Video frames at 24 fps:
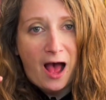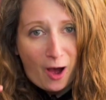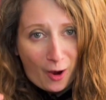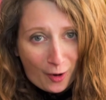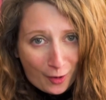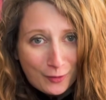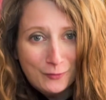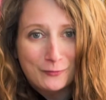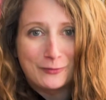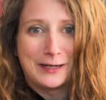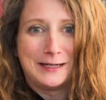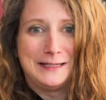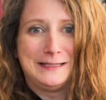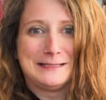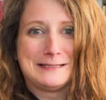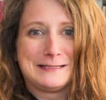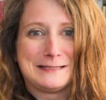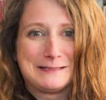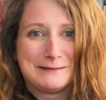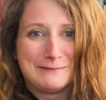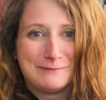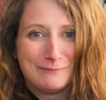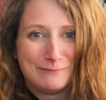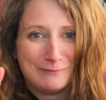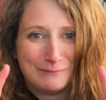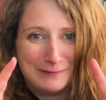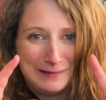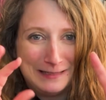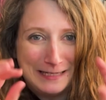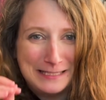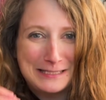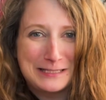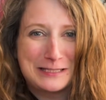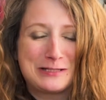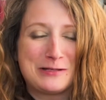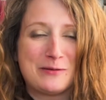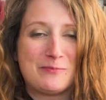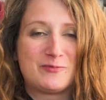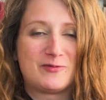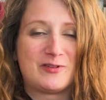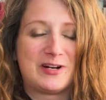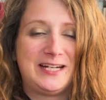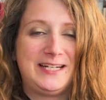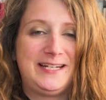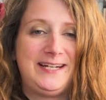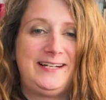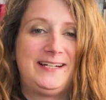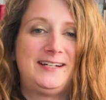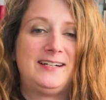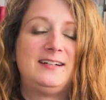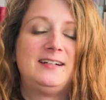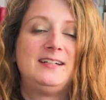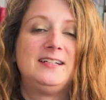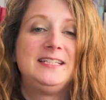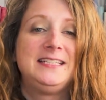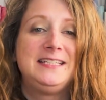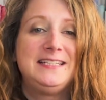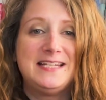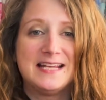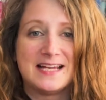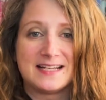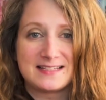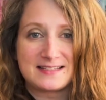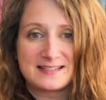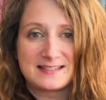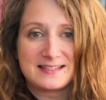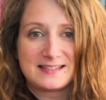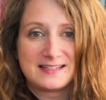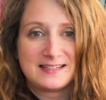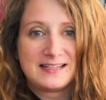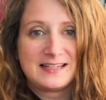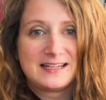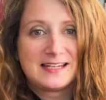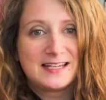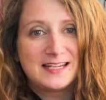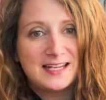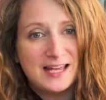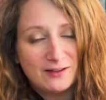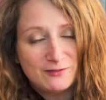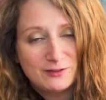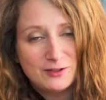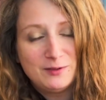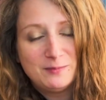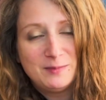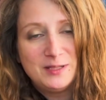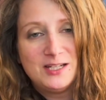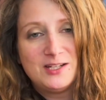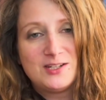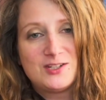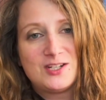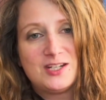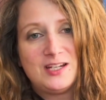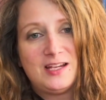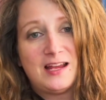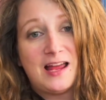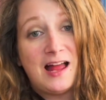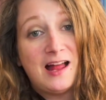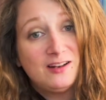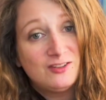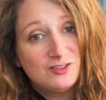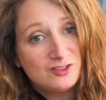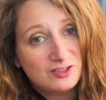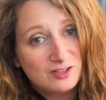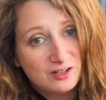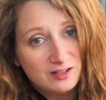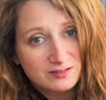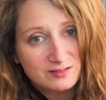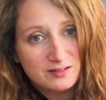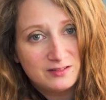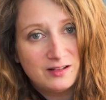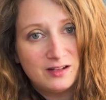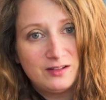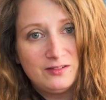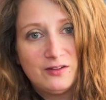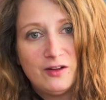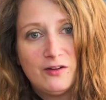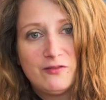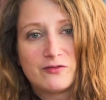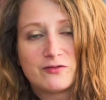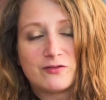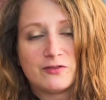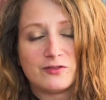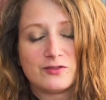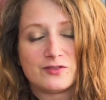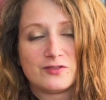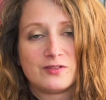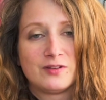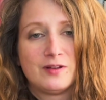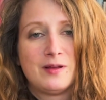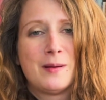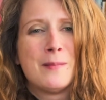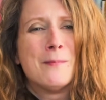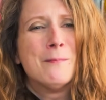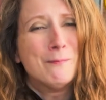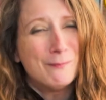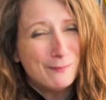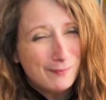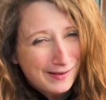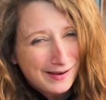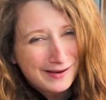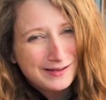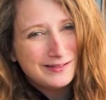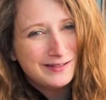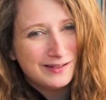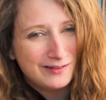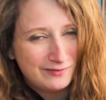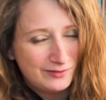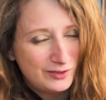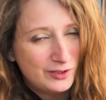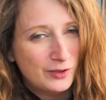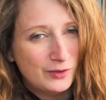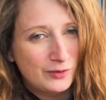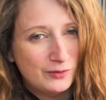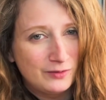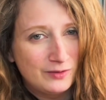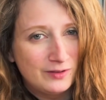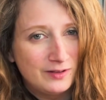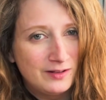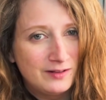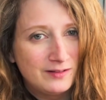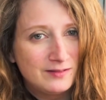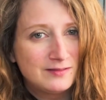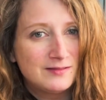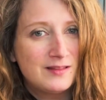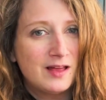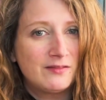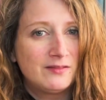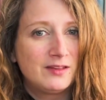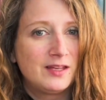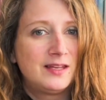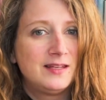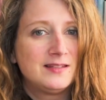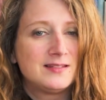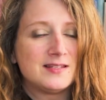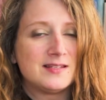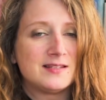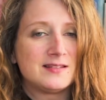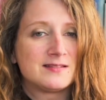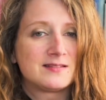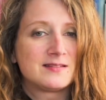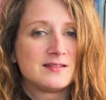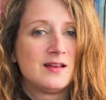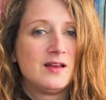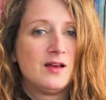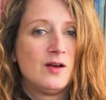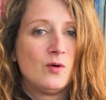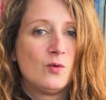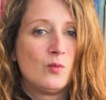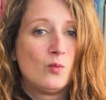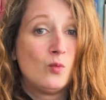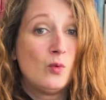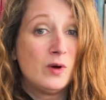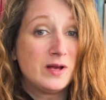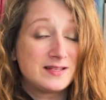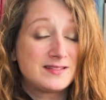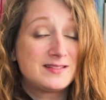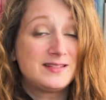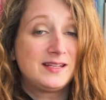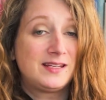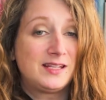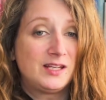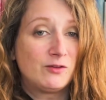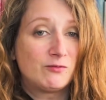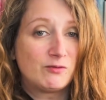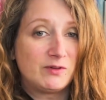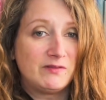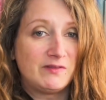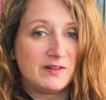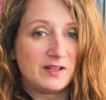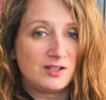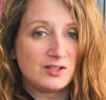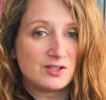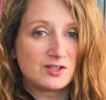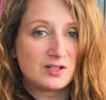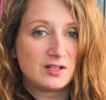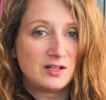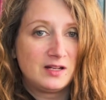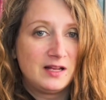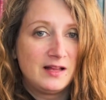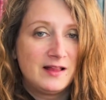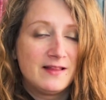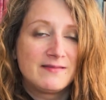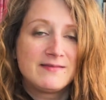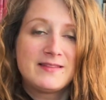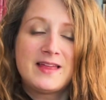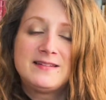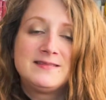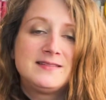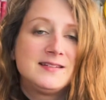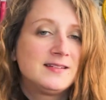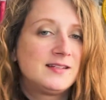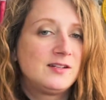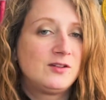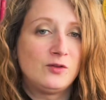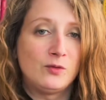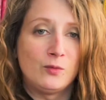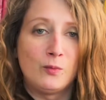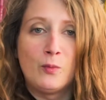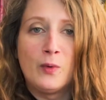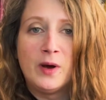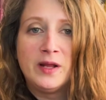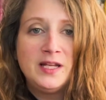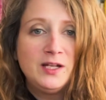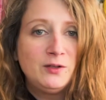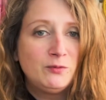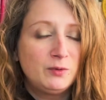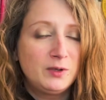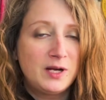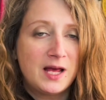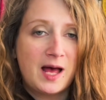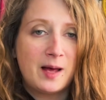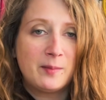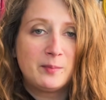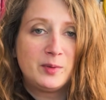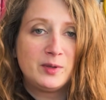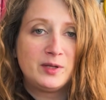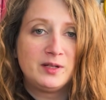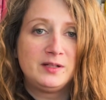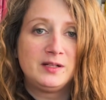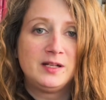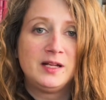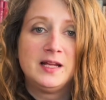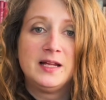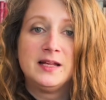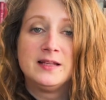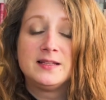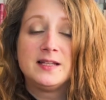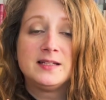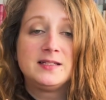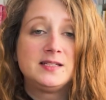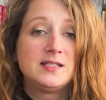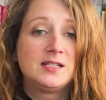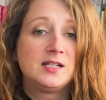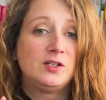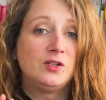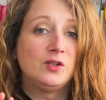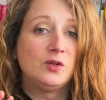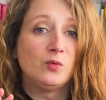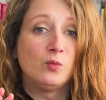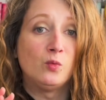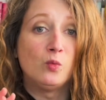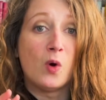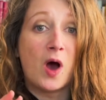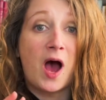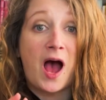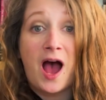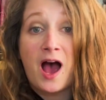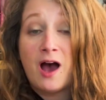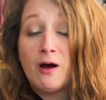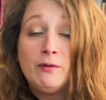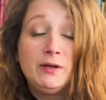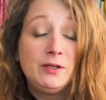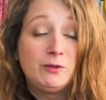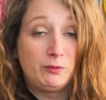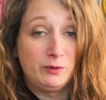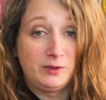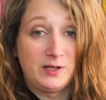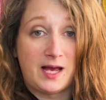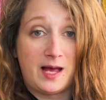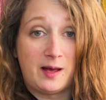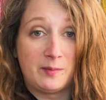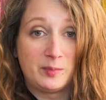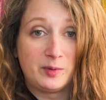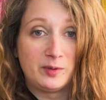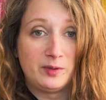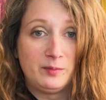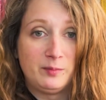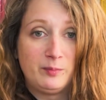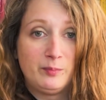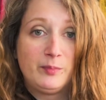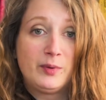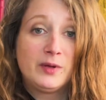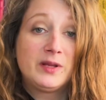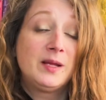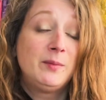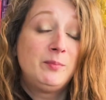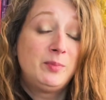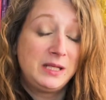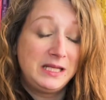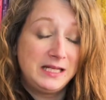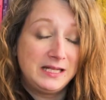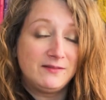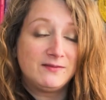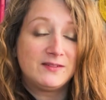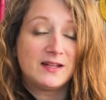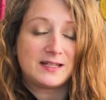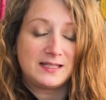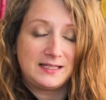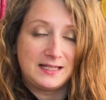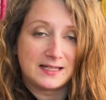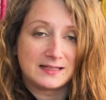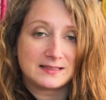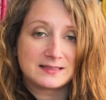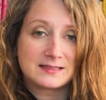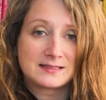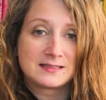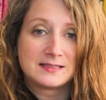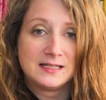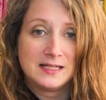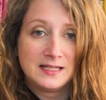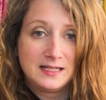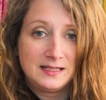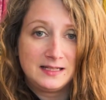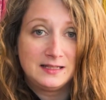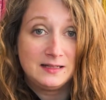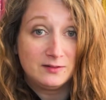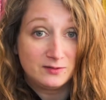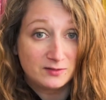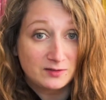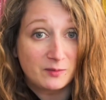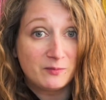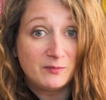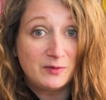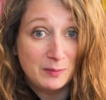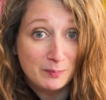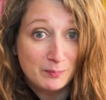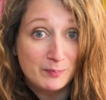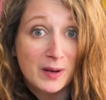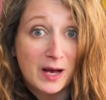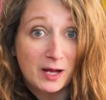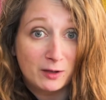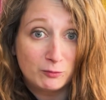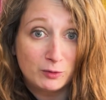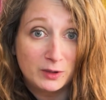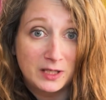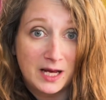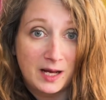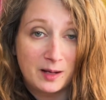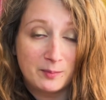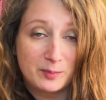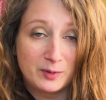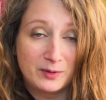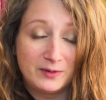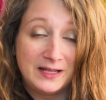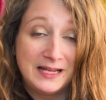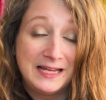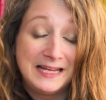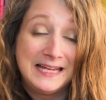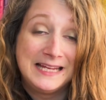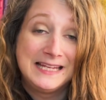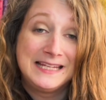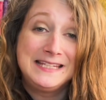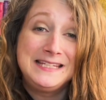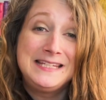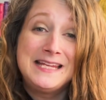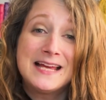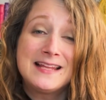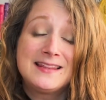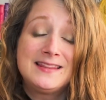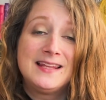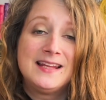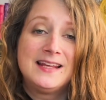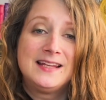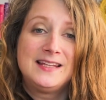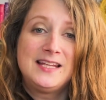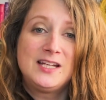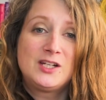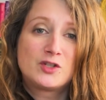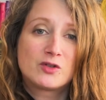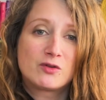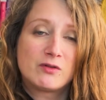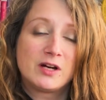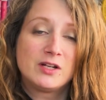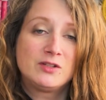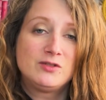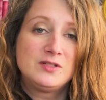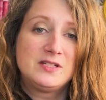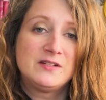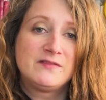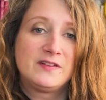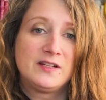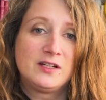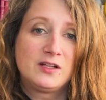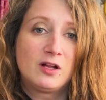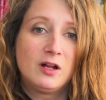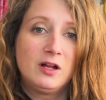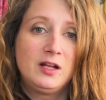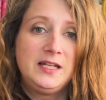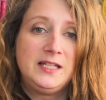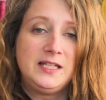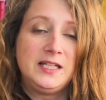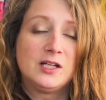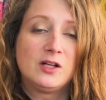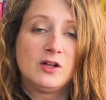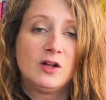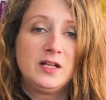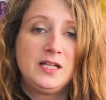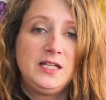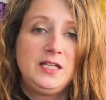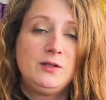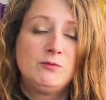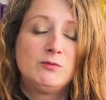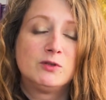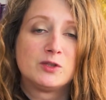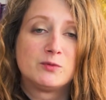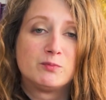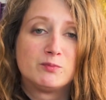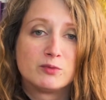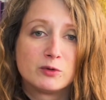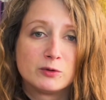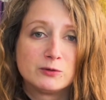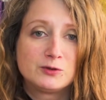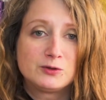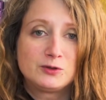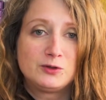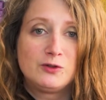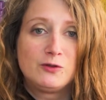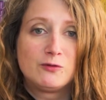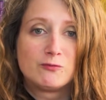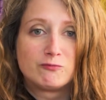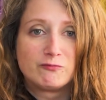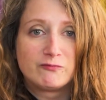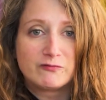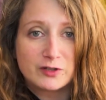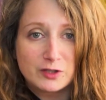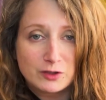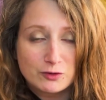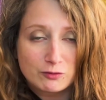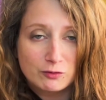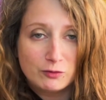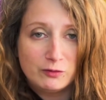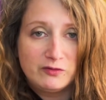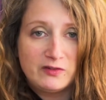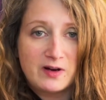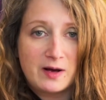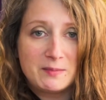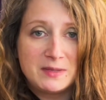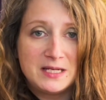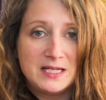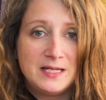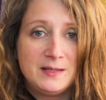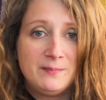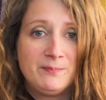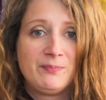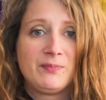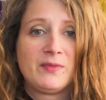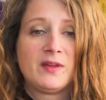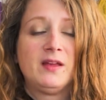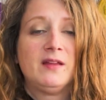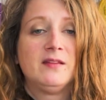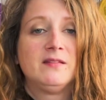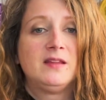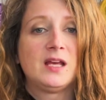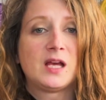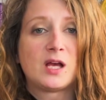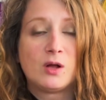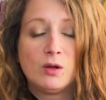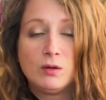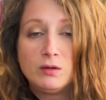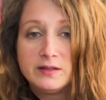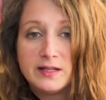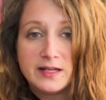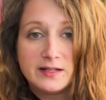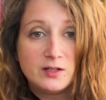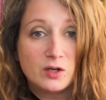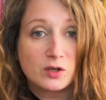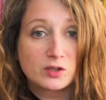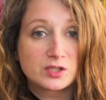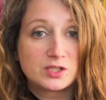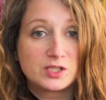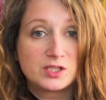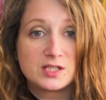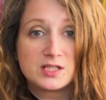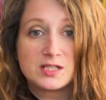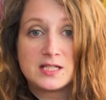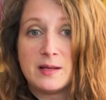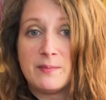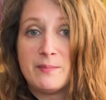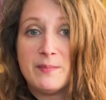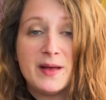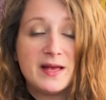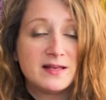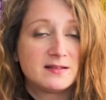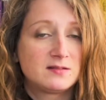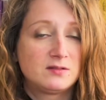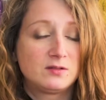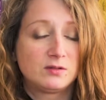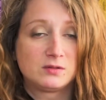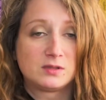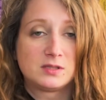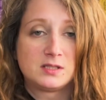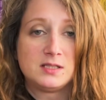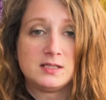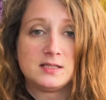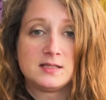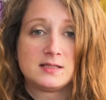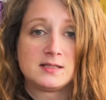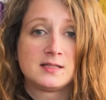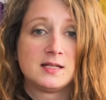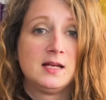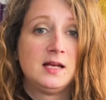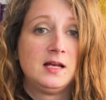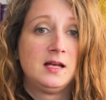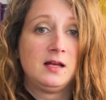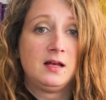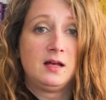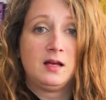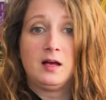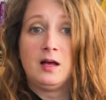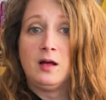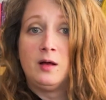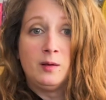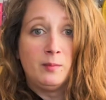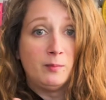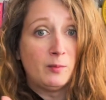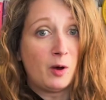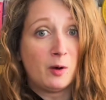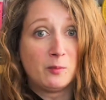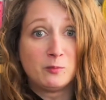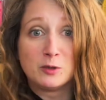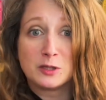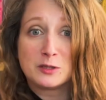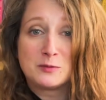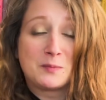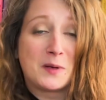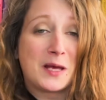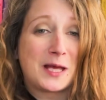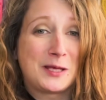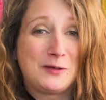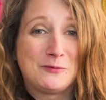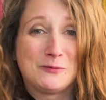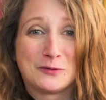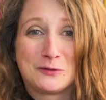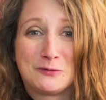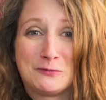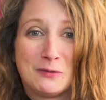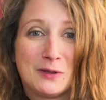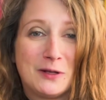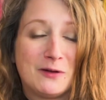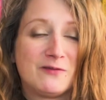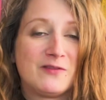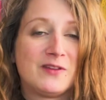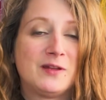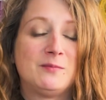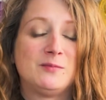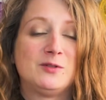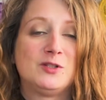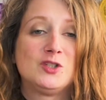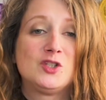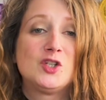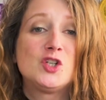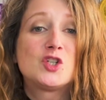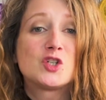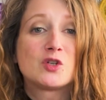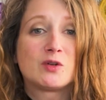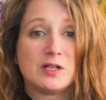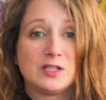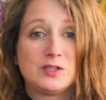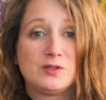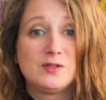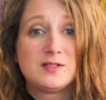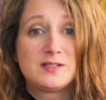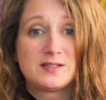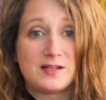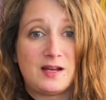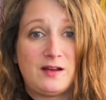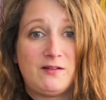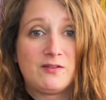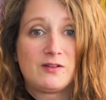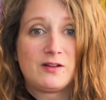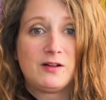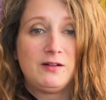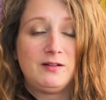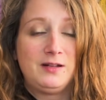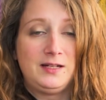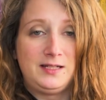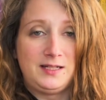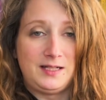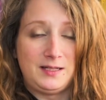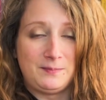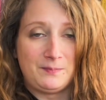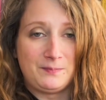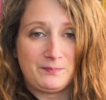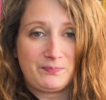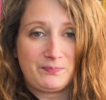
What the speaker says: All right, let's stop right here. Yes. Catherine de Medici and Charles IX of France might have known that the Guises were seeking revenge. They didn't know when it would happen, they didn't know how it would happen, but they believed that yes, something bad would happen. Yet they tried to defend Coligny. Coligny was brought to the French royal family, they called their doctors, their best doctors, Ambroise Paré was one of them, to try to save Coligny.